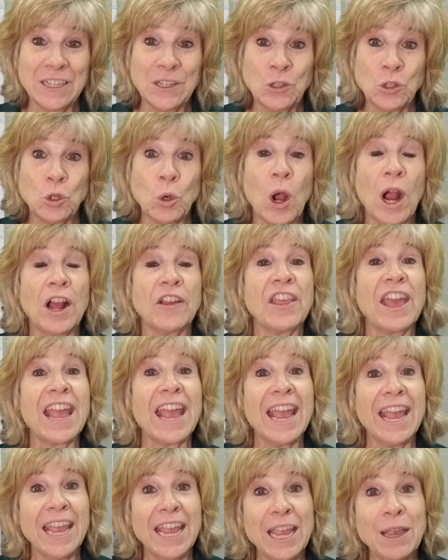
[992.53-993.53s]
So are they
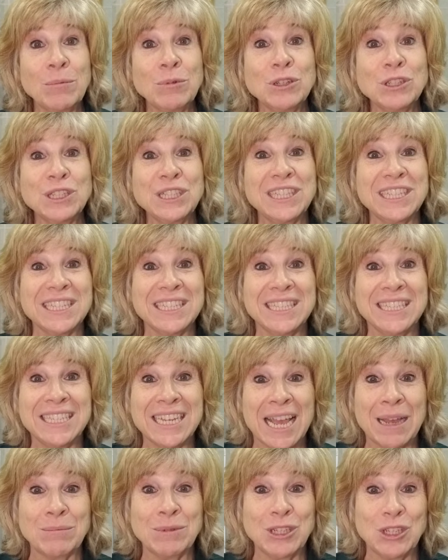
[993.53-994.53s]
able to
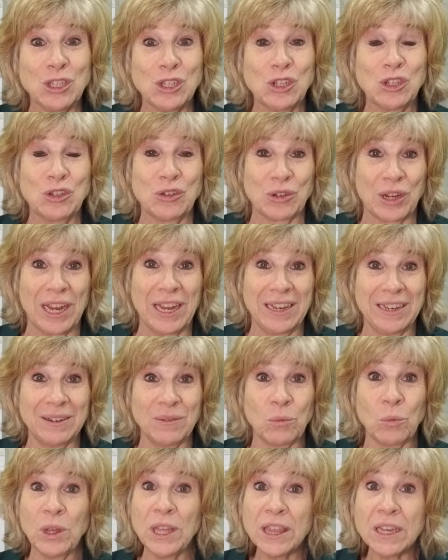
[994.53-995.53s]
demonstrate
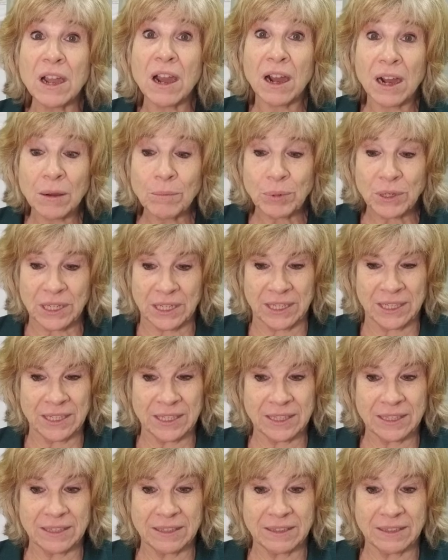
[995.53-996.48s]
with competence